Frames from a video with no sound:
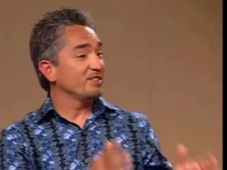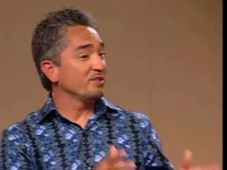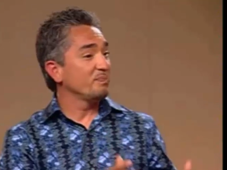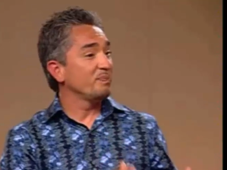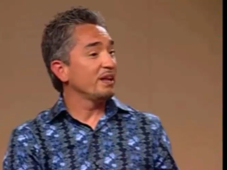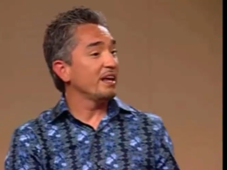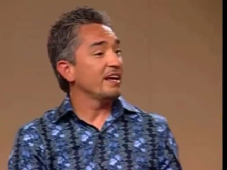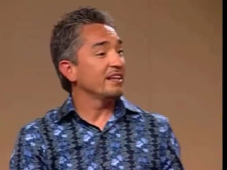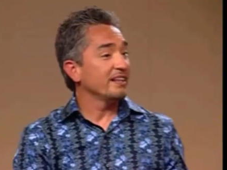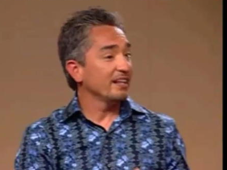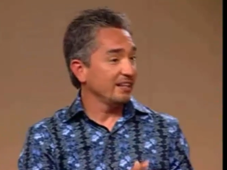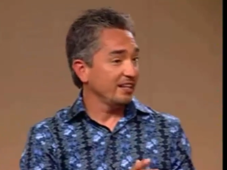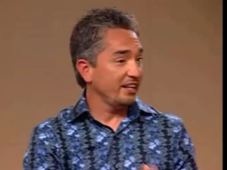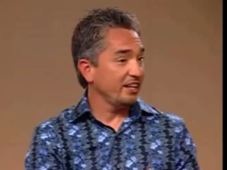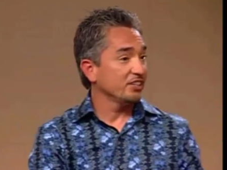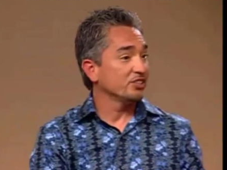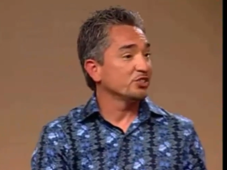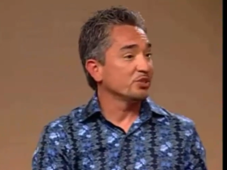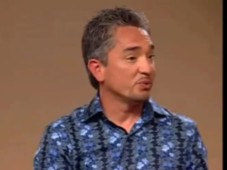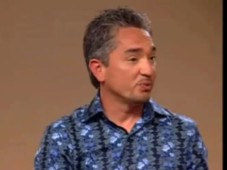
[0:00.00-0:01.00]
to play the
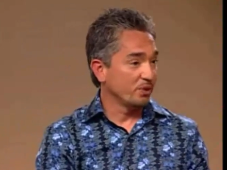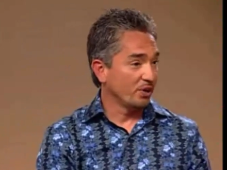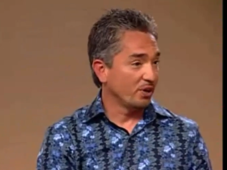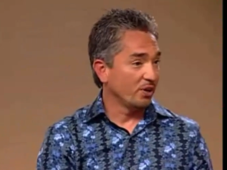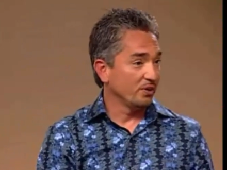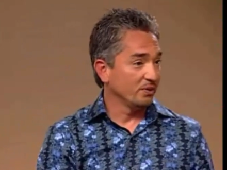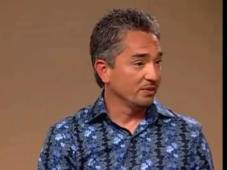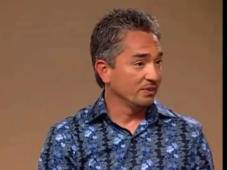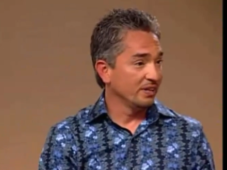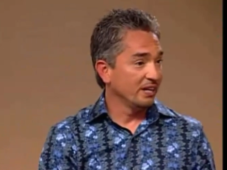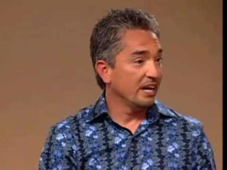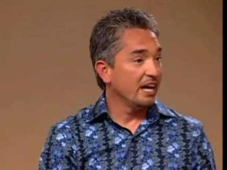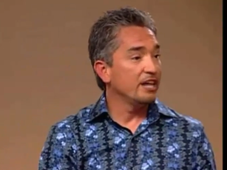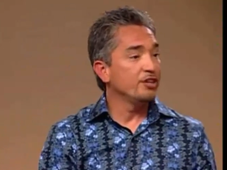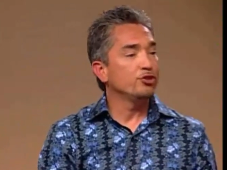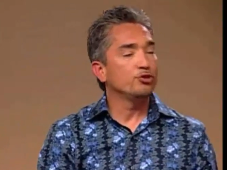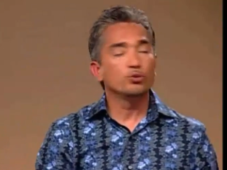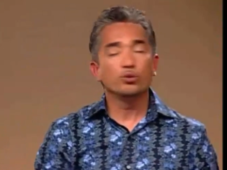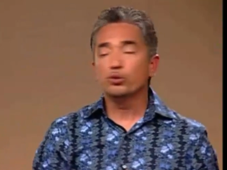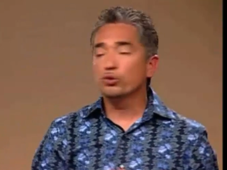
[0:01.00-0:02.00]
leadership role.
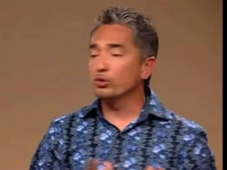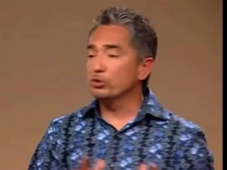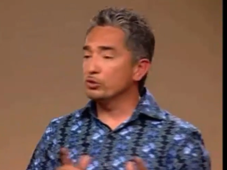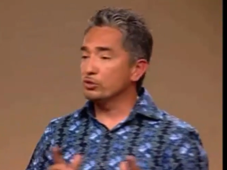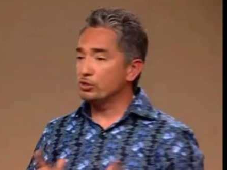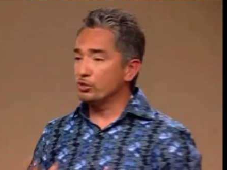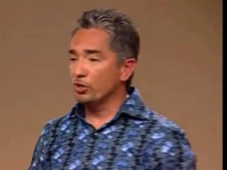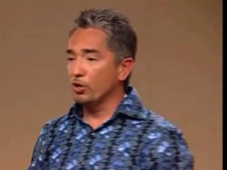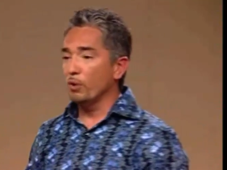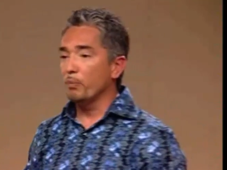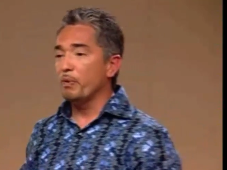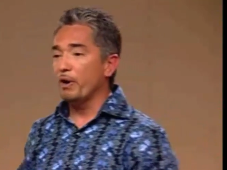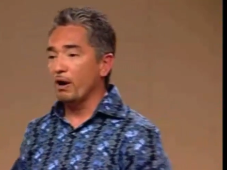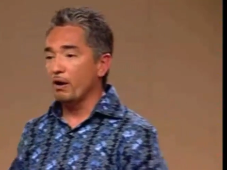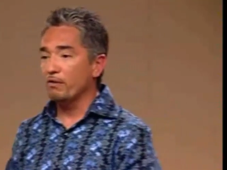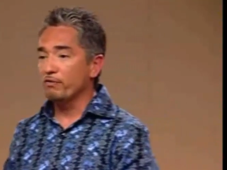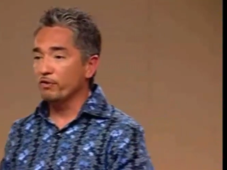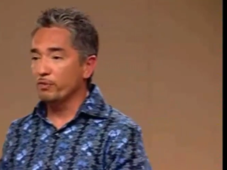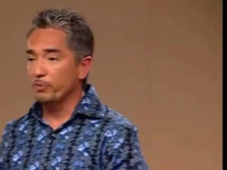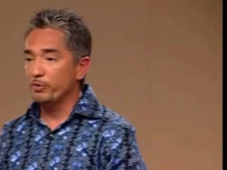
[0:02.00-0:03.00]
And to control
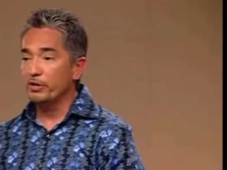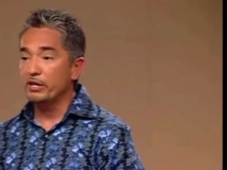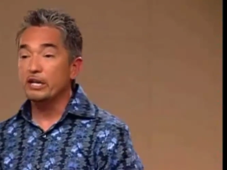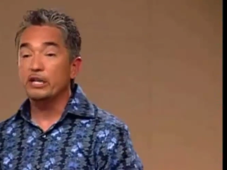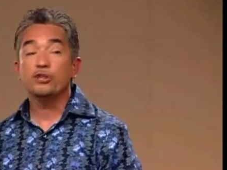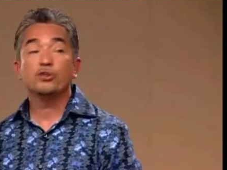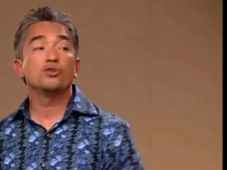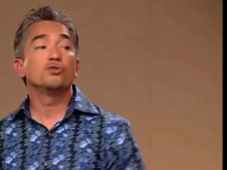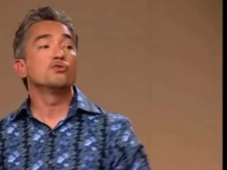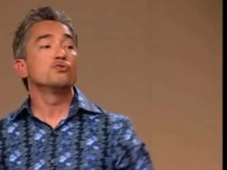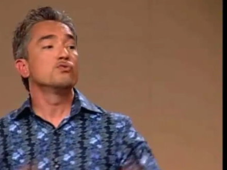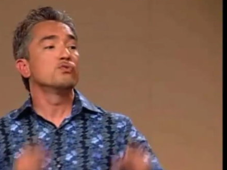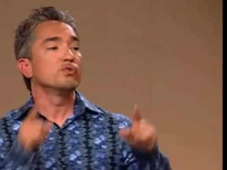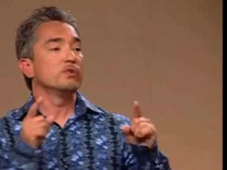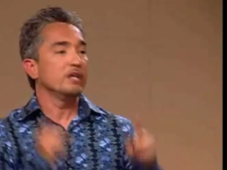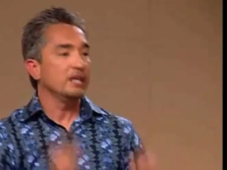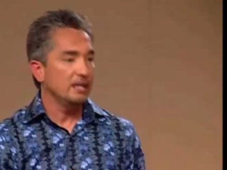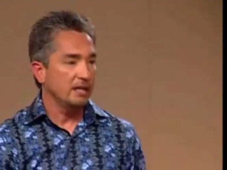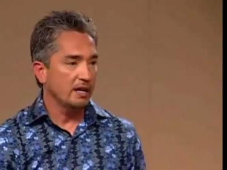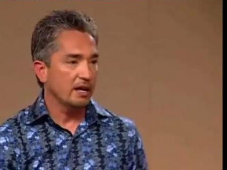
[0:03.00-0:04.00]
powerful breed, you
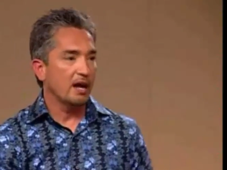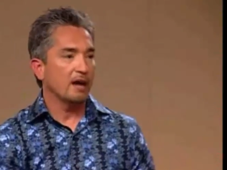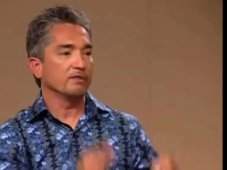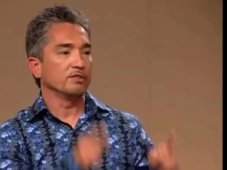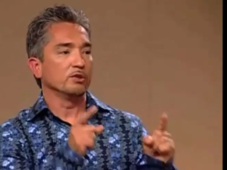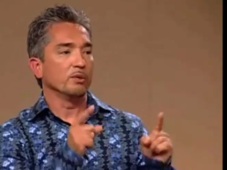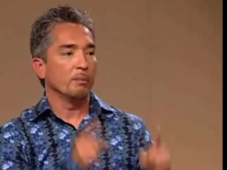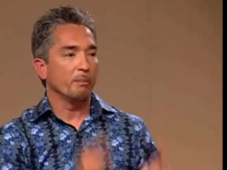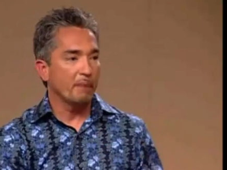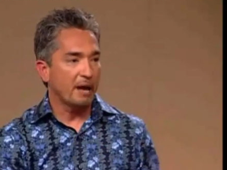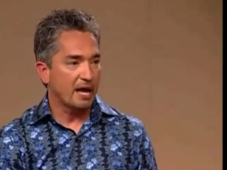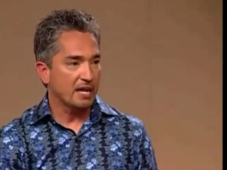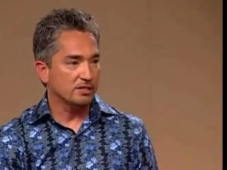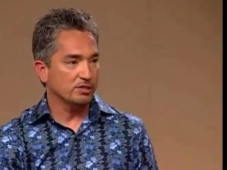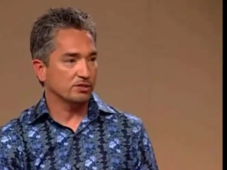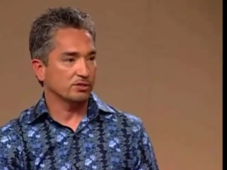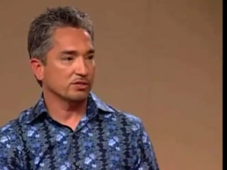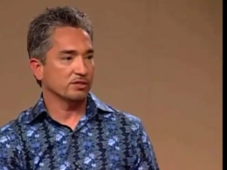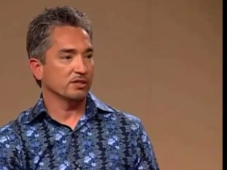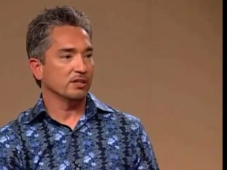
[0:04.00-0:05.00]
really have to
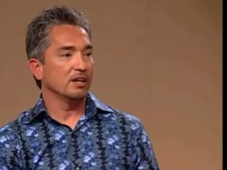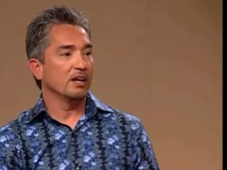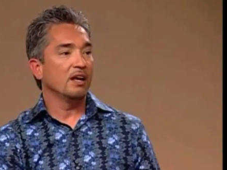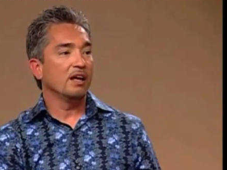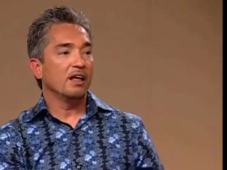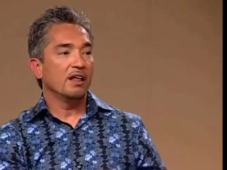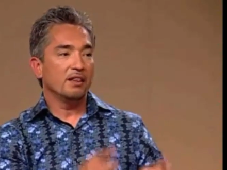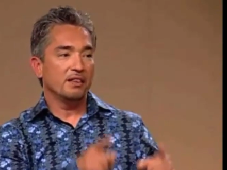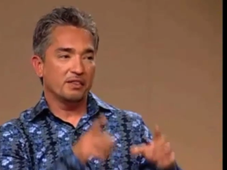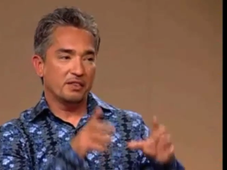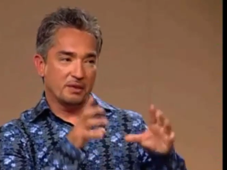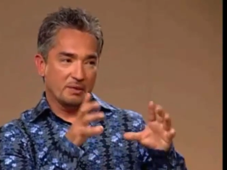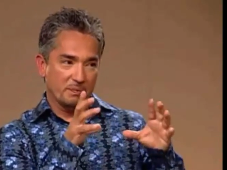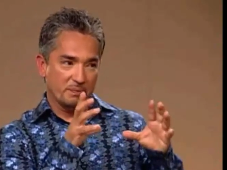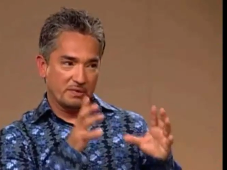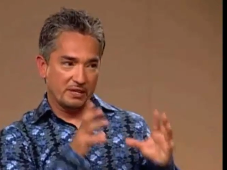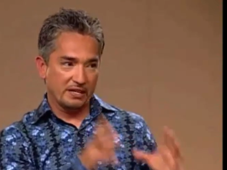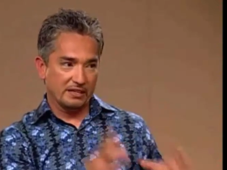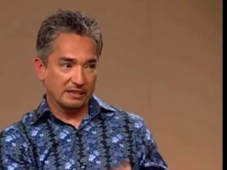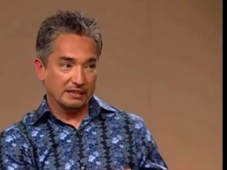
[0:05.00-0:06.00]
master
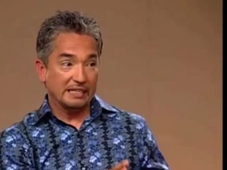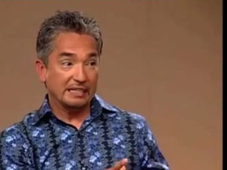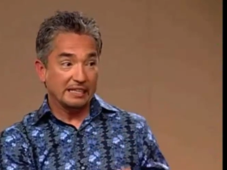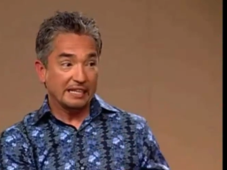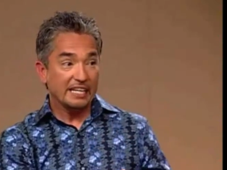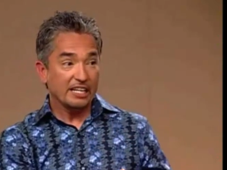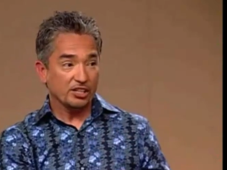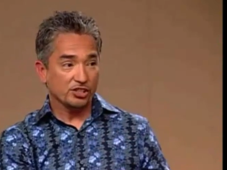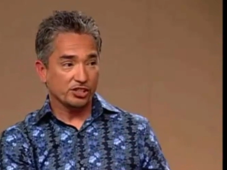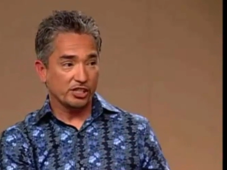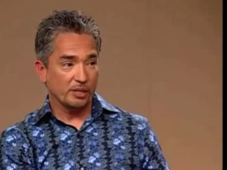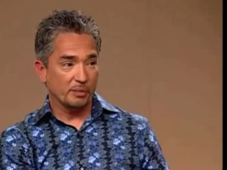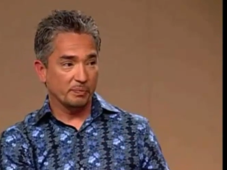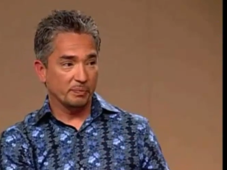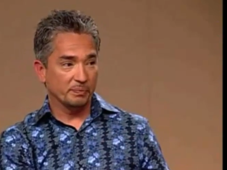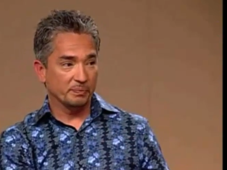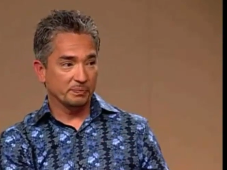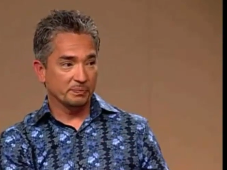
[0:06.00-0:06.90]
the leadership.